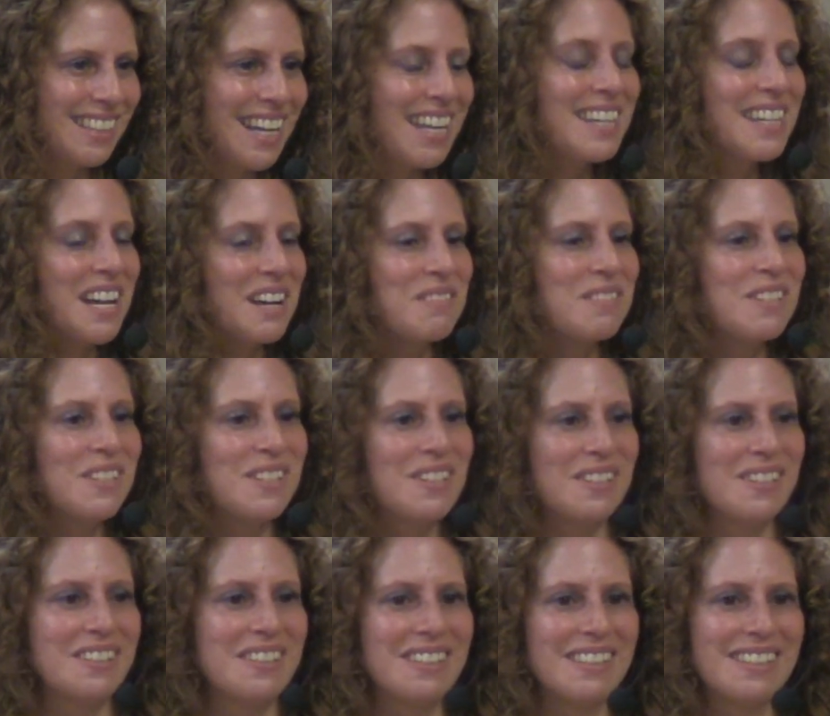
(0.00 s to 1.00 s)
And that was
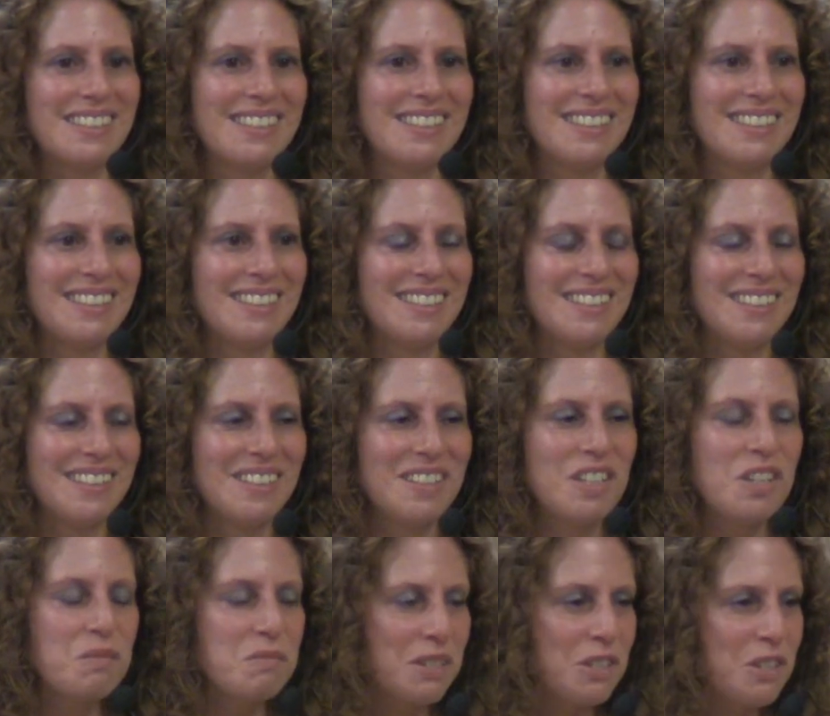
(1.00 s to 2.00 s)
good.
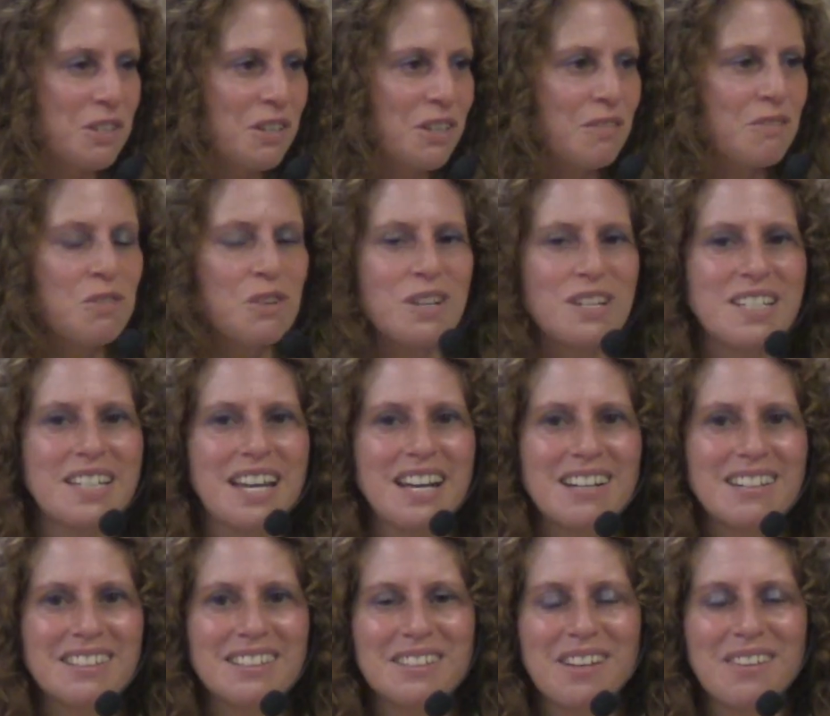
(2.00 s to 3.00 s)
Took my tuning forks
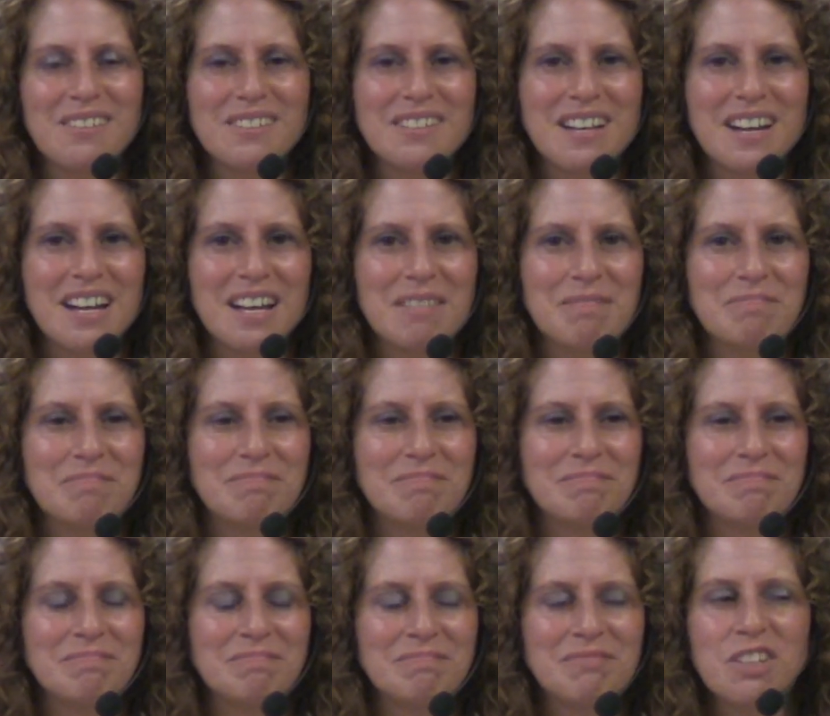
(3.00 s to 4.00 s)
out another time.
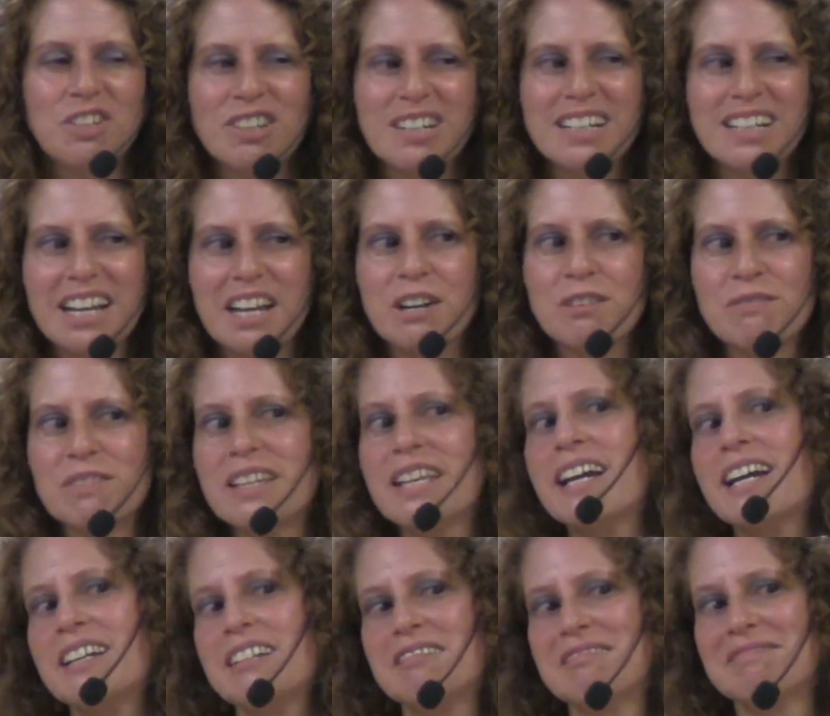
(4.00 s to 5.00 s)
She didn't care for
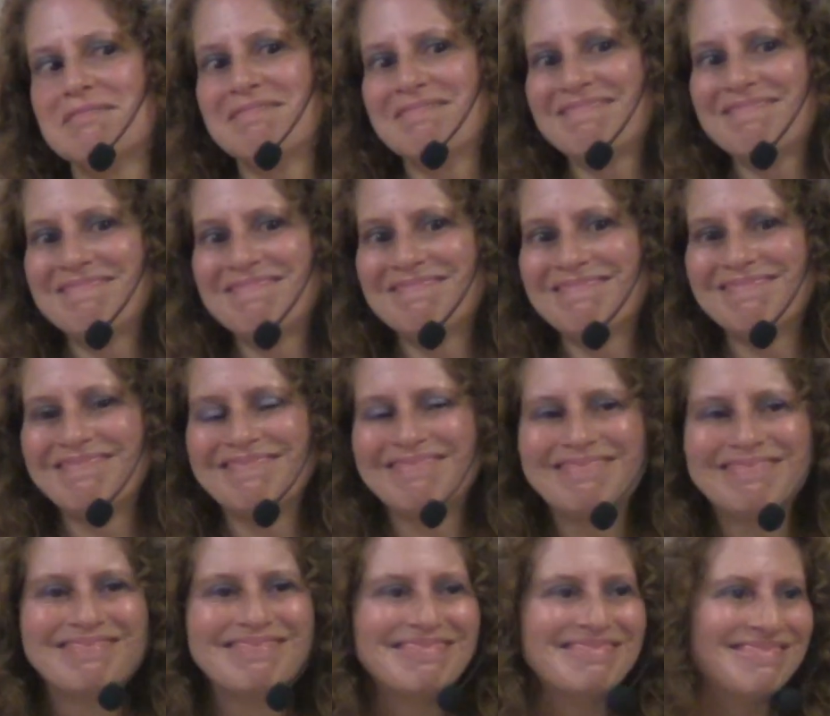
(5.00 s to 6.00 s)

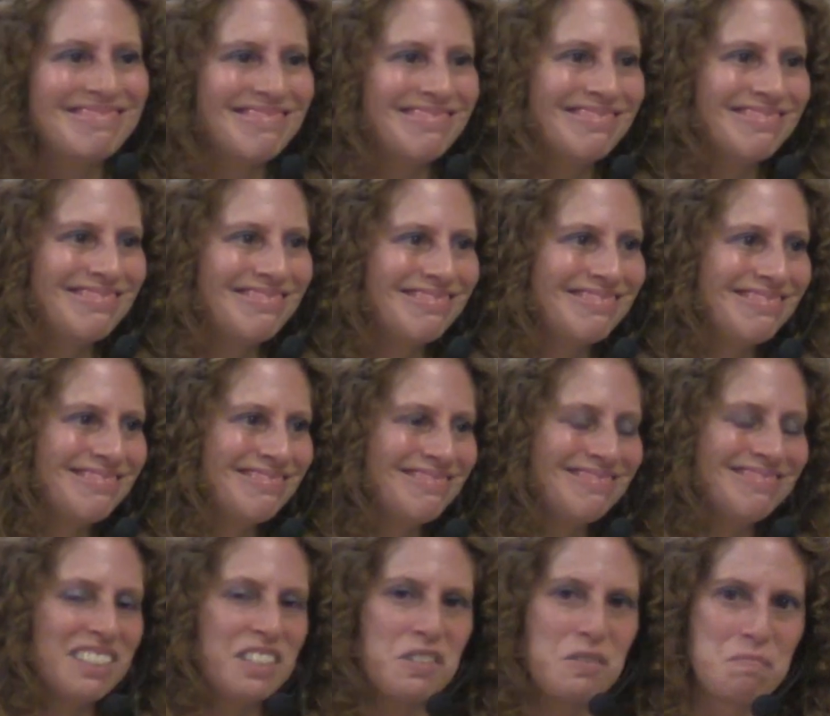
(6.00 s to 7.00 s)
that.
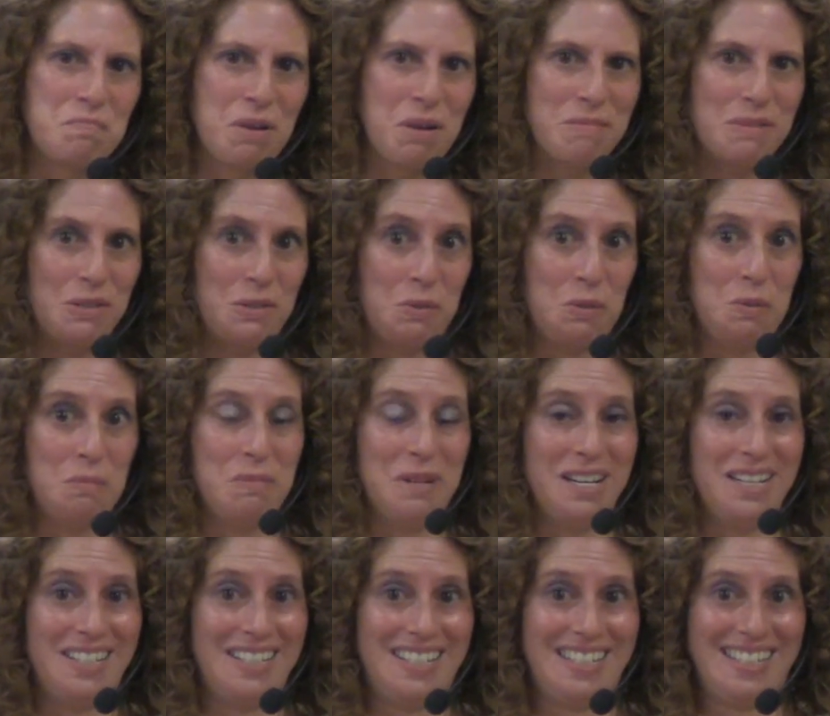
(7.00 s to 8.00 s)
Probably too
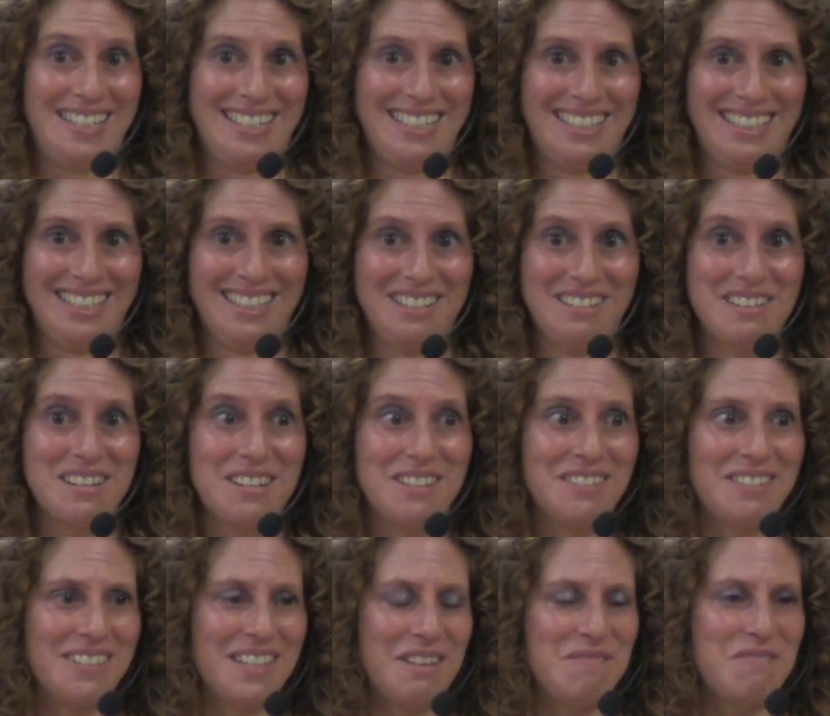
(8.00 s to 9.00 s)
much,
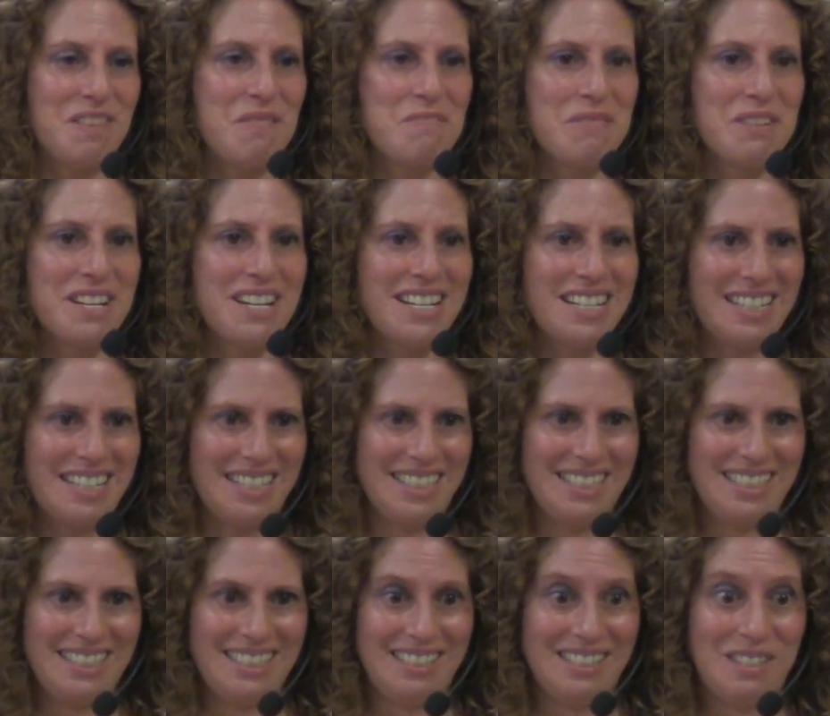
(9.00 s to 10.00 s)
that
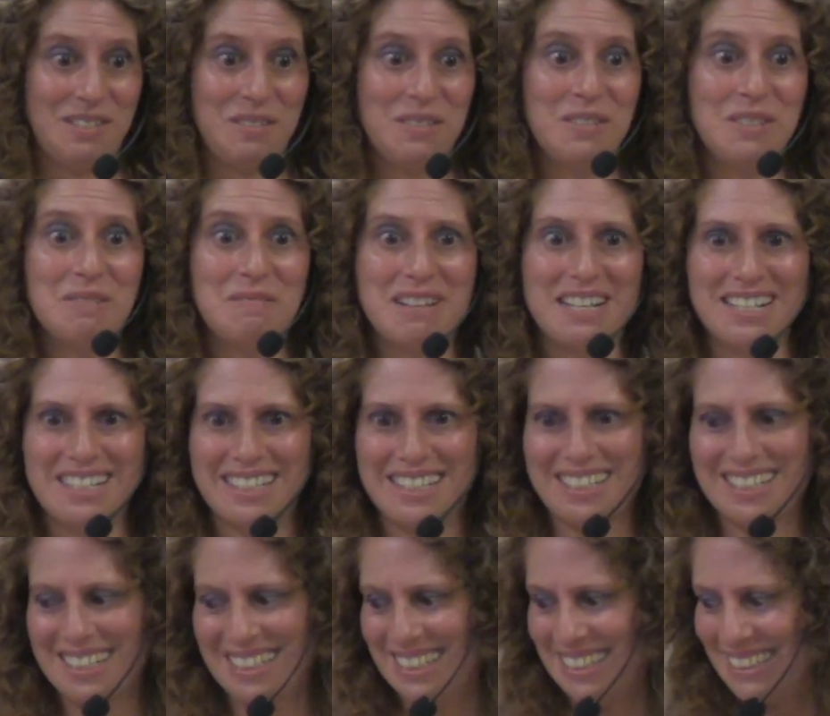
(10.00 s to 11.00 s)
vibration, too
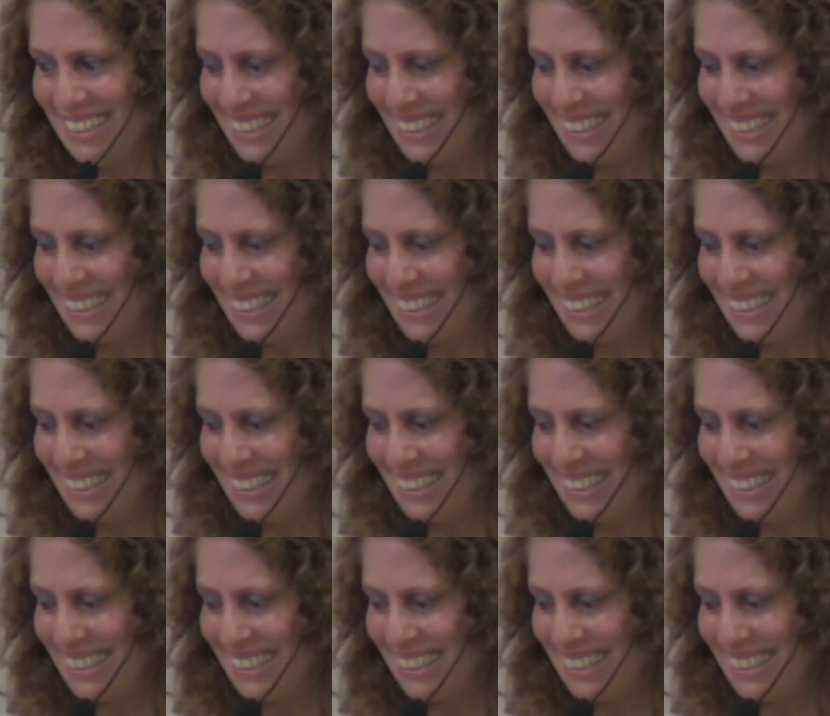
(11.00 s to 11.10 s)
much.